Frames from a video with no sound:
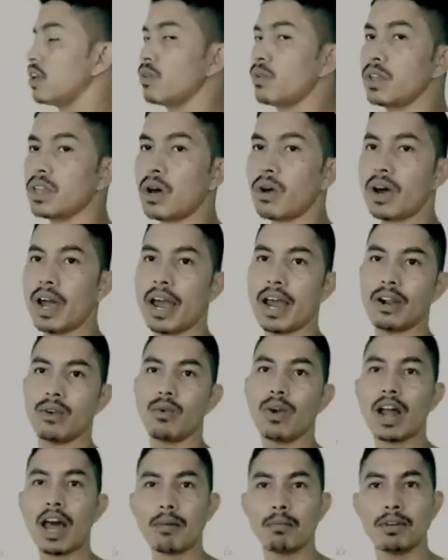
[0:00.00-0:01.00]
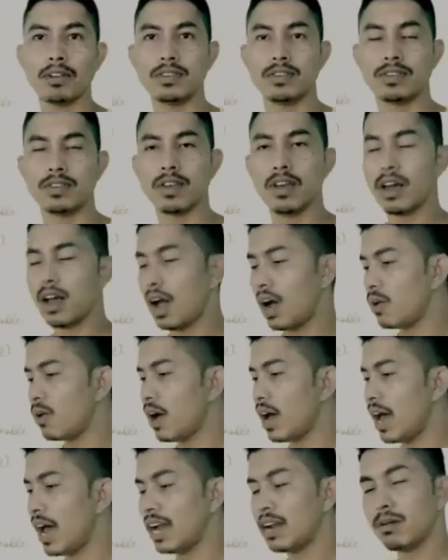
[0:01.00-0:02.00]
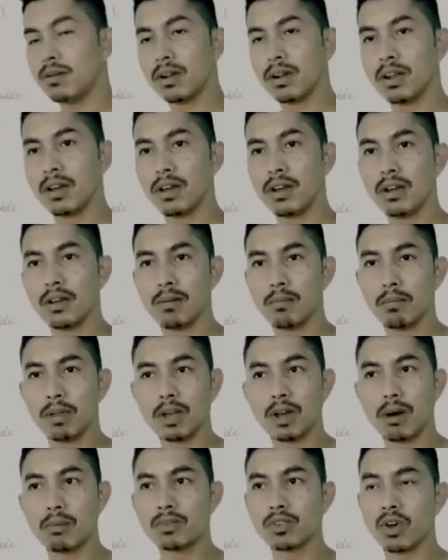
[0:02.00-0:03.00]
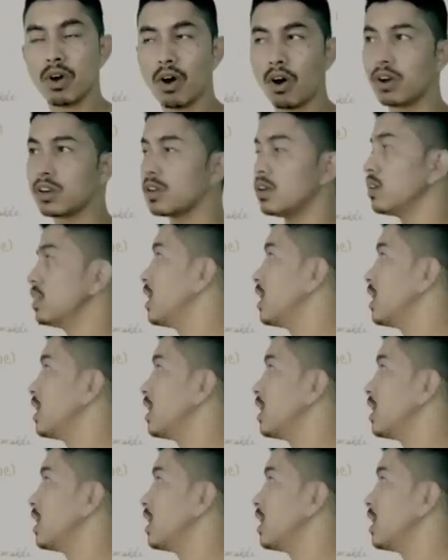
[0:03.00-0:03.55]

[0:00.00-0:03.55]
thing with our hand what happens our hand becomes hotter